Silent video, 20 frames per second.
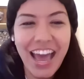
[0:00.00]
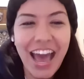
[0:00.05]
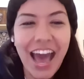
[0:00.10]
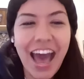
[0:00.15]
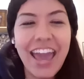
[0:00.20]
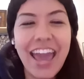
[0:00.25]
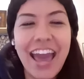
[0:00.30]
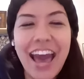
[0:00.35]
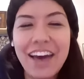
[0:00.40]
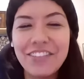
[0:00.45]

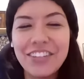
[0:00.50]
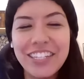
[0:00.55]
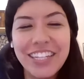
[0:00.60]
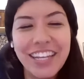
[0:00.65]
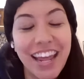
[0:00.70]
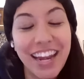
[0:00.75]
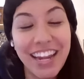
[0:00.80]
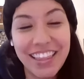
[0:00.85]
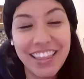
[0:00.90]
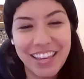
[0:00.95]
I haven't
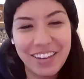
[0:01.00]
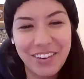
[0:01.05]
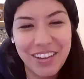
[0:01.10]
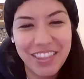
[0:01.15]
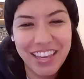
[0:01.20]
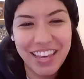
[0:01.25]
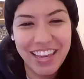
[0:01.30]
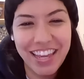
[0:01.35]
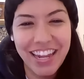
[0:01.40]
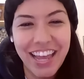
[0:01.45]
done anything
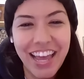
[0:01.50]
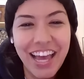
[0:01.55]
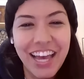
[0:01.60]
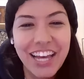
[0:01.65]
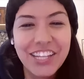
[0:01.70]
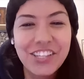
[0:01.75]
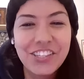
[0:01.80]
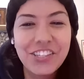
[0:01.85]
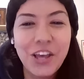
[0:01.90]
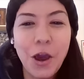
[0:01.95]
with it.
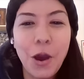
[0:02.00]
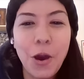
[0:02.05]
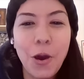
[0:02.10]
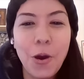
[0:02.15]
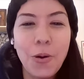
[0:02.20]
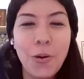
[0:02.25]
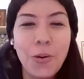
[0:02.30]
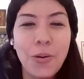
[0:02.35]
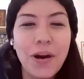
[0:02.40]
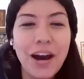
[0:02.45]

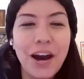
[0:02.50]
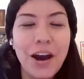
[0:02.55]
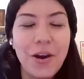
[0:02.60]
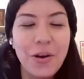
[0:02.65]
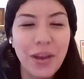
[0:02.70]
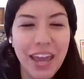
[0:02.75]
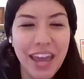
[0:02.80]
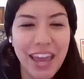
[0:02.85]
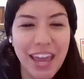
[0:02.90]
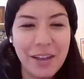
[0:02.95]
So,
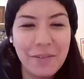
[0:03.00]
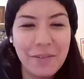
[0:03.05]
okay.